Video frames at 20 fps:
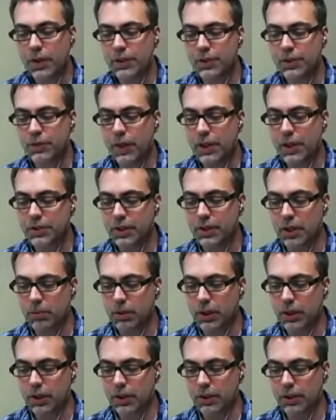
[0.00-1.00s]
it's fascinating
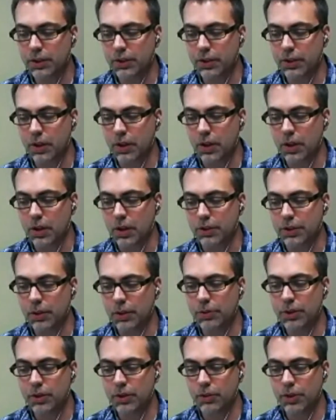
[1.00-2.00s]
because it's
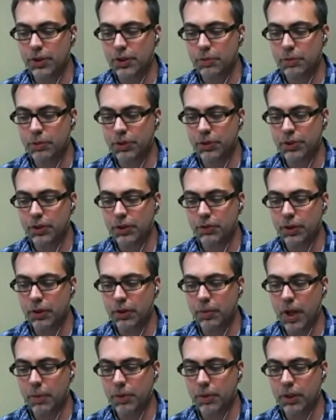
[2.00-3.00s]
obviously a very specific
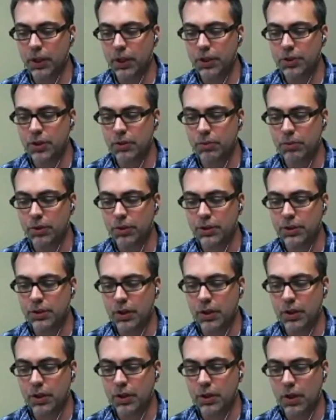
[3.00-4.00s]
population, but
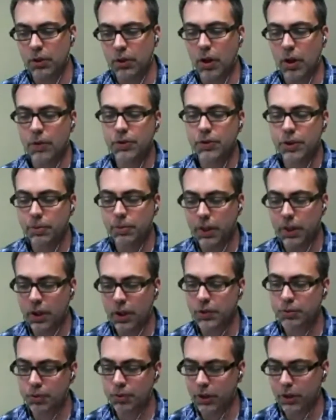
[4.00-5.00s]
obviously
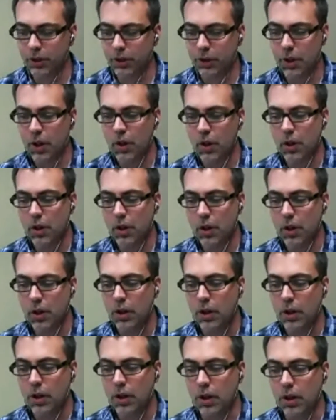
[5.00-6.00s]
parents
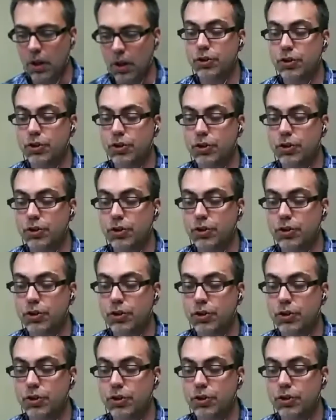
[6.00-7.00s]
of young children with
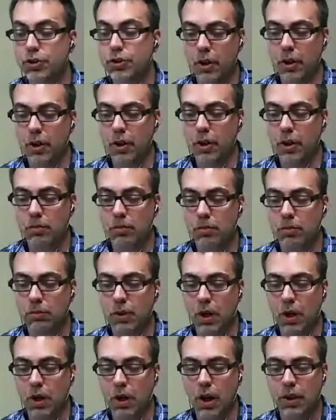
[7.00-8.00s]
autism.
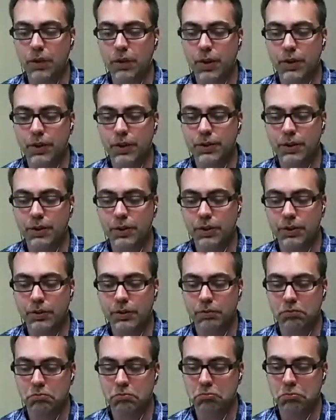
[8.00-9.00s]
I think this is,
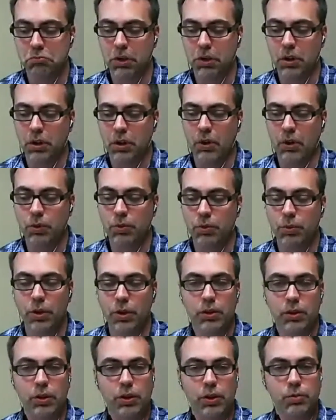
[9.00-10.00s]
I would want
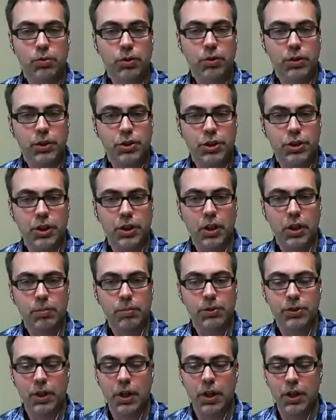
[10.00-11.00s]
to look more into Qigong
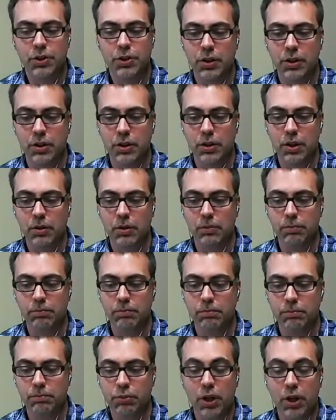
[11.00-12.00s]
massage and
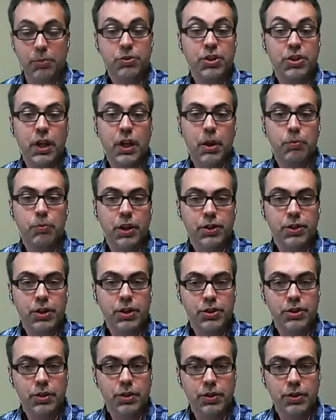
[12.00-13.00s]
perhaps seek out
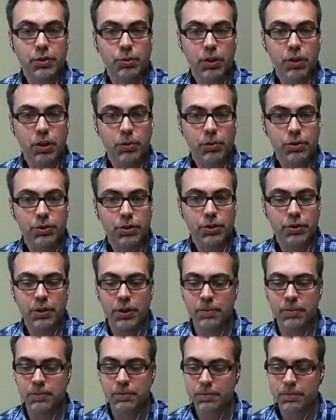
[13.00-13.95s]
practitioners as well. Would you agree?